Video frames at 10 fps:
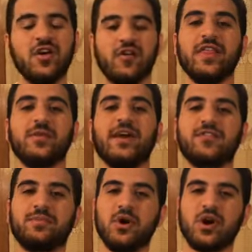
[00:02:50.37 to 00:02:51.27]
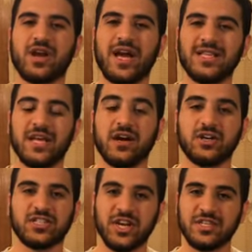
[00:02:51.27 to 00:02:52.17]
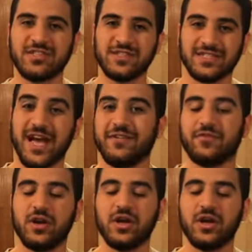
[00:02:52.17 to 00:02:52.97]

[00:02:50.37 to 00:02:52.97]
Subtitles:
Rather, we have to put our shyness to the side